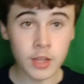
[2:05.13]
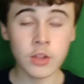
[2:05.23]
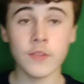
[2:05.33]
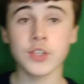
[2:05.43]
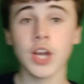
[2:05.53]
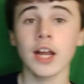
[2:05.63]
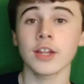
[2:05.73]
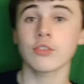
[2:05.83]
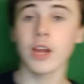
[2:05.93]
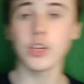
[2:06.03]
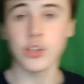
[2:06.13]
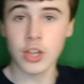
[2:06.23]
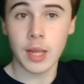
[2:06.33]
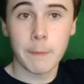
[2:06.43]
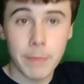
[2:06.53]
So the child is trying to just,
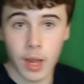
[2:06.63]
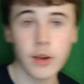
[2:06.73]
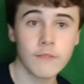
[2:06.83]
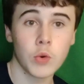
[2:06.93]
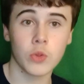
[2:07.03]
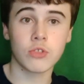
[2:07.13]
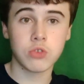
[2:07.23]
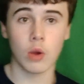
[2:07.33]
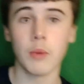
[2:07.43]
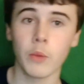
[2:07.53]
like, blunt force trauma